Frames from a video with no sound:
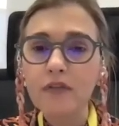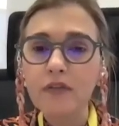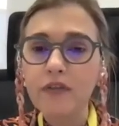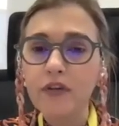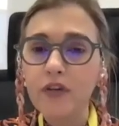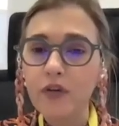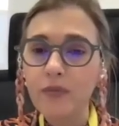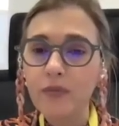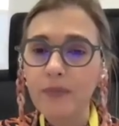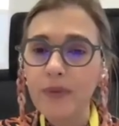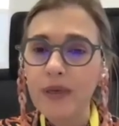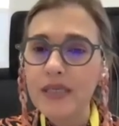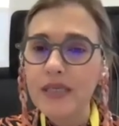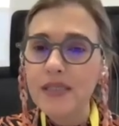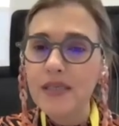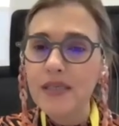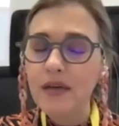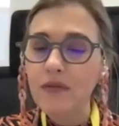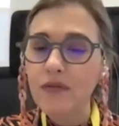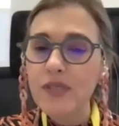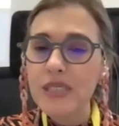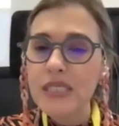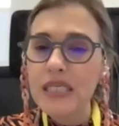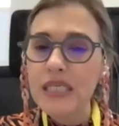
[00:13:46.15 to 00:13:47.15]
for
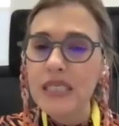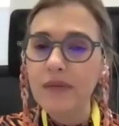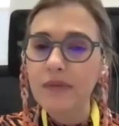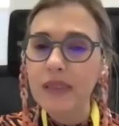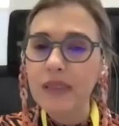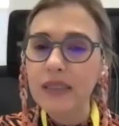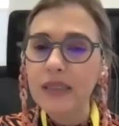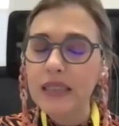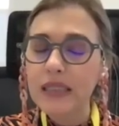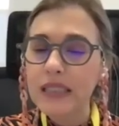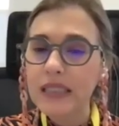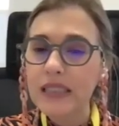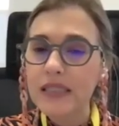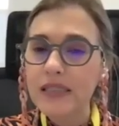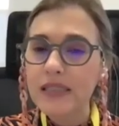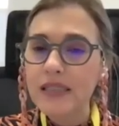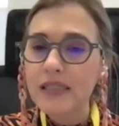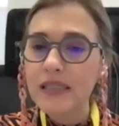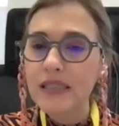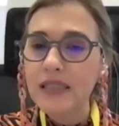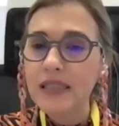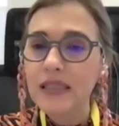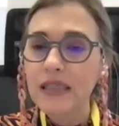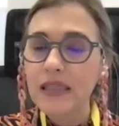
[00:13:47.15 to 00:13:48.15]
patients receiving
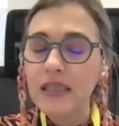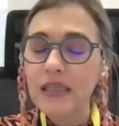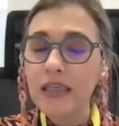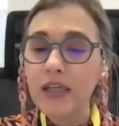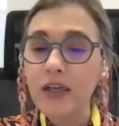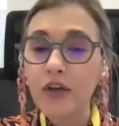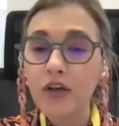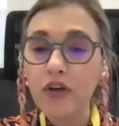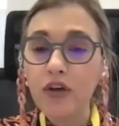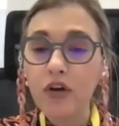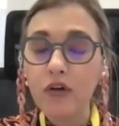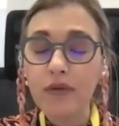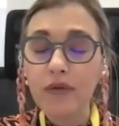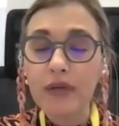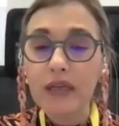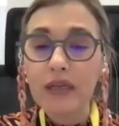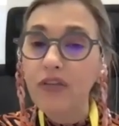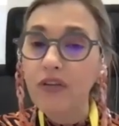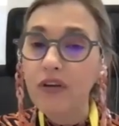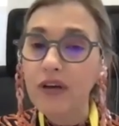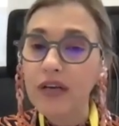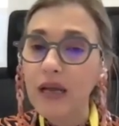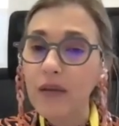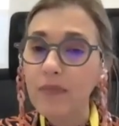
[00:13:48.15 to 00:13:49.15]
these novel
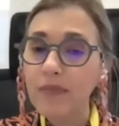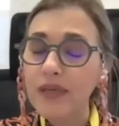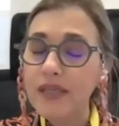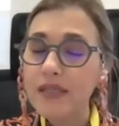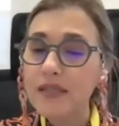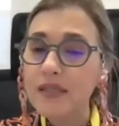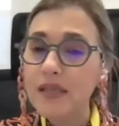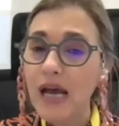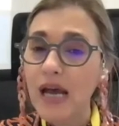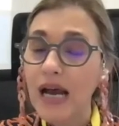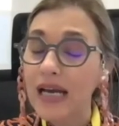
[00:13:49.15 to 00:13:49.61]
therapies.